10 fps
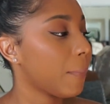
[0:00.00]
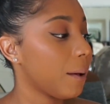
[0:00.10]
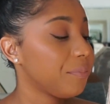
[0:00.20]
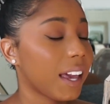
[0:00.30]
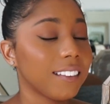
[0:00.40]

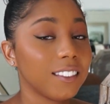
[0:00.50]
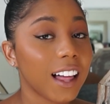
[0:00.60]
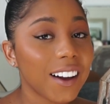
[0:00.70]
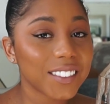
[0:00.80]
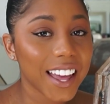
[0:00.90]
But I
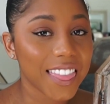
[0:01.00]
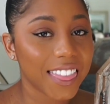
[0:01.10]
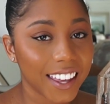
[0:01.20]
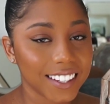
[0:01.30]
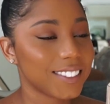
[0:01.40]
loved
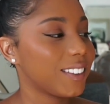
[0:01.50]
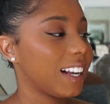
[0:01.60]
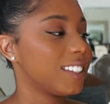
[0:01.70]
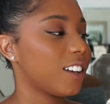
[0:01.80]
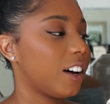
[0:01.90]
this when
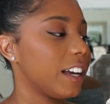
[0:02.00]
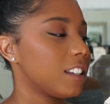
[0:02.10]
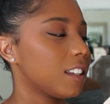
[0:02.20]
I saw it.